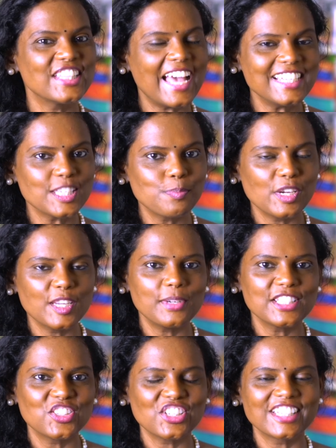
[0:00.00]
So that is pretty
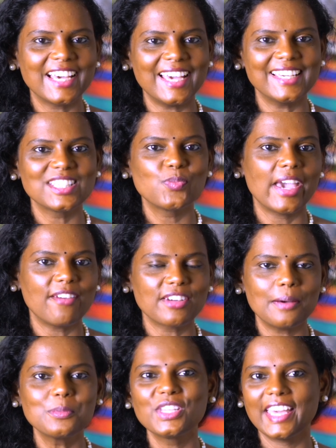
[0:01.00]
much it guys. We have
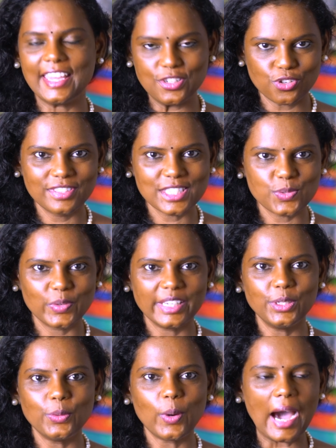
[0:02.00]
come to the end of this
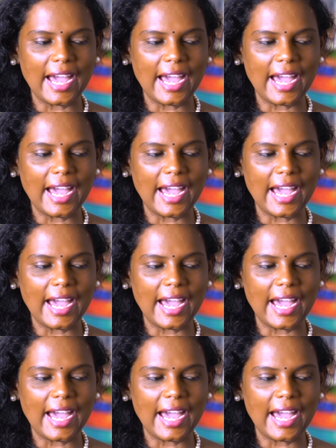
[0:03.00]
video.